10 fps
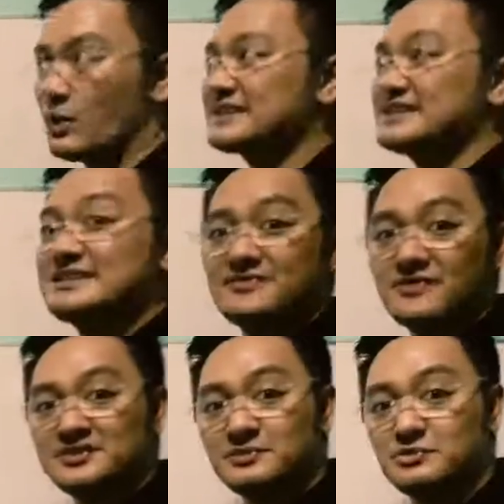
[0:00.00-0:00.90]
Now, what is
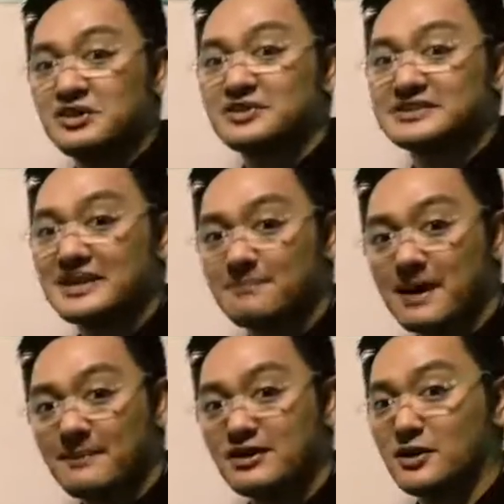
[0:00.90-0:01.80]
the difference between your
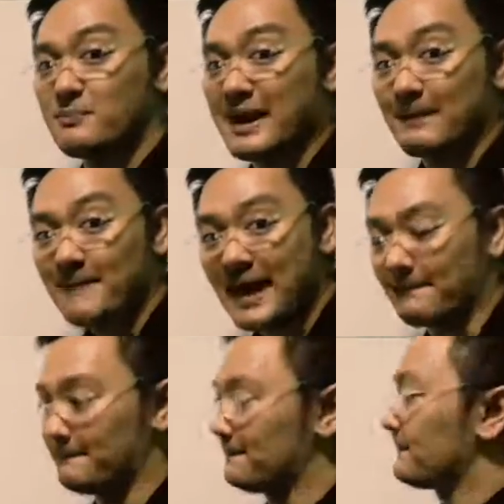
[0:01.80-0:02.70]
CPAP and your
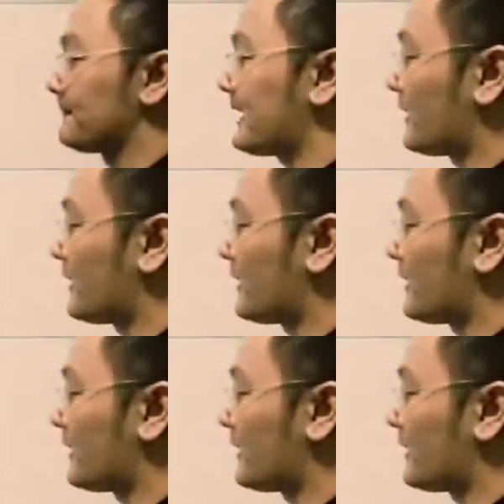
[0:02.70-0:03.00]
BiPAP?